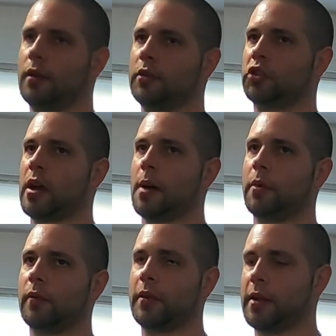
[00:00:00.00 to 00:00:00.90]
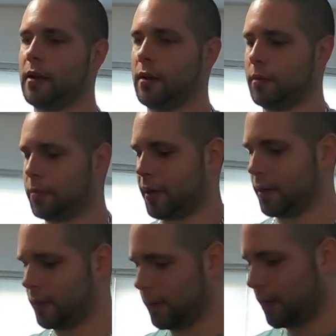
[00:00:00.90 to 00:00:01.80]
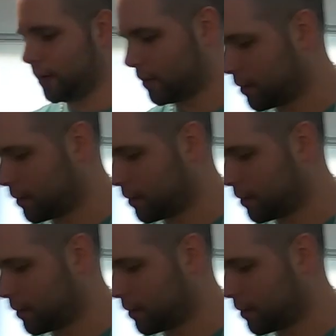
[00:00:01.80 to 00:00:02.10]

shop over there, but it